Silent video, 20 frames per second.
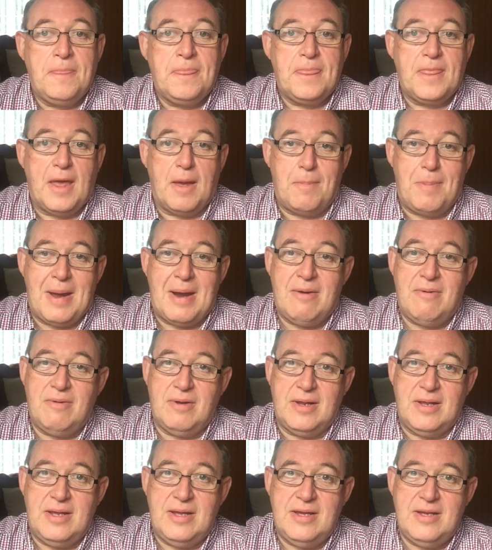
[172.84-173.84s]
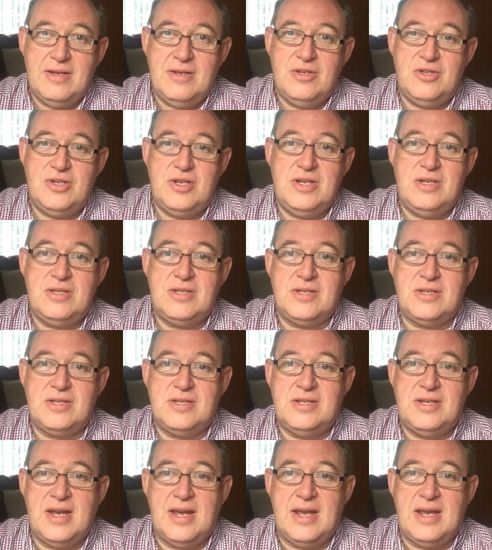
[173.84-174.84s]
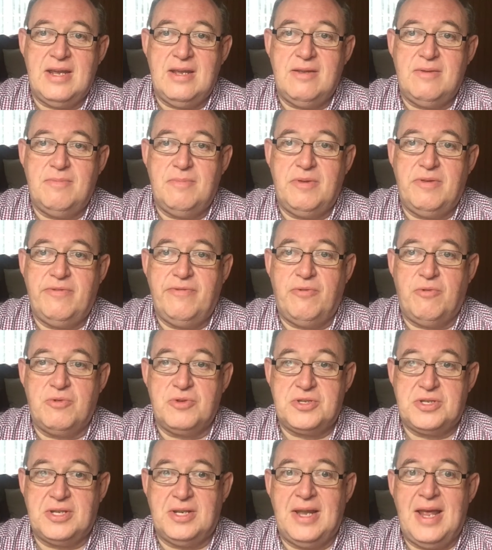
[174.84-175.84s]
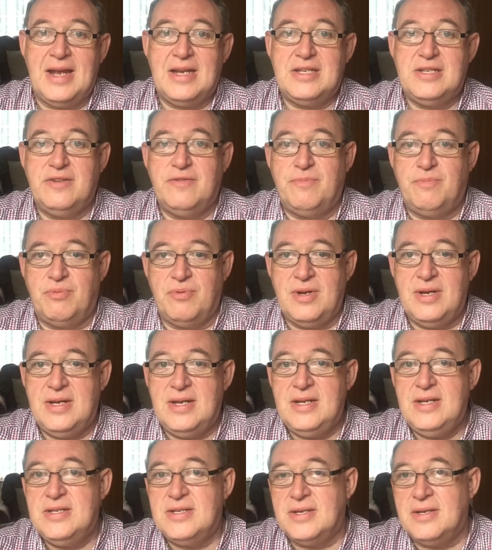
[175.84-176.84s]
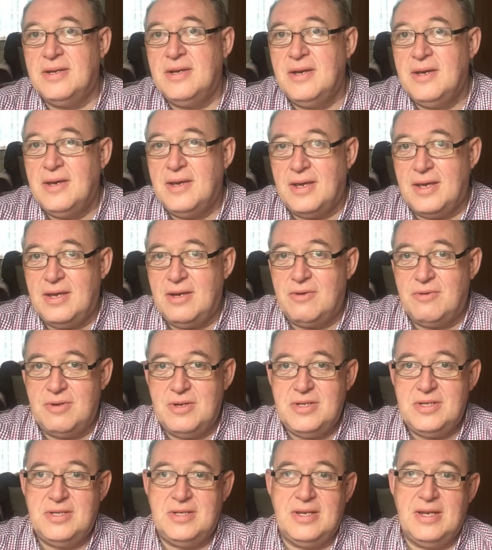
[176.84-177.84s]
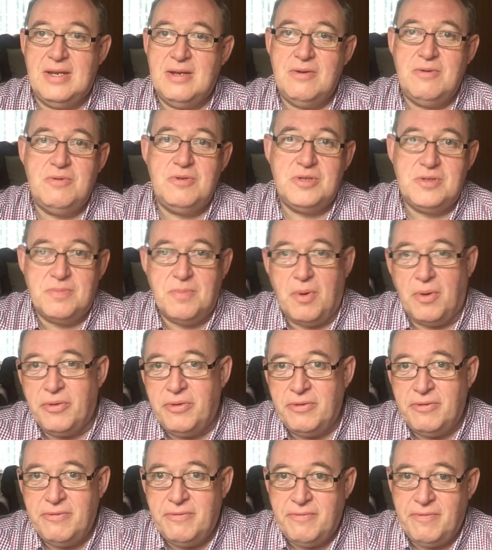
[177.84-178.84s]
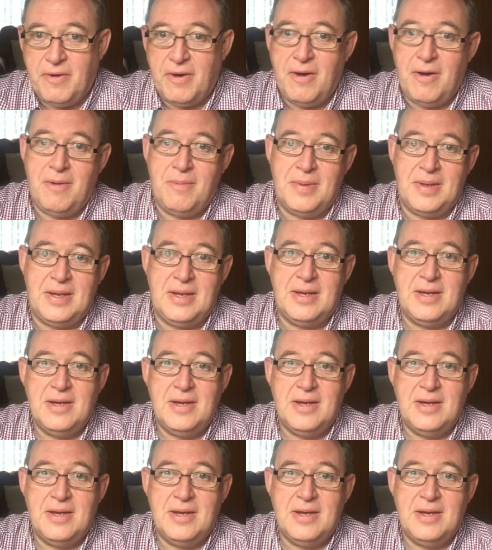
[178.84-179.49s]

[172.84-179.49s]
Apparently, in Jesus' day, before selective breeding to increase yields, modern farming,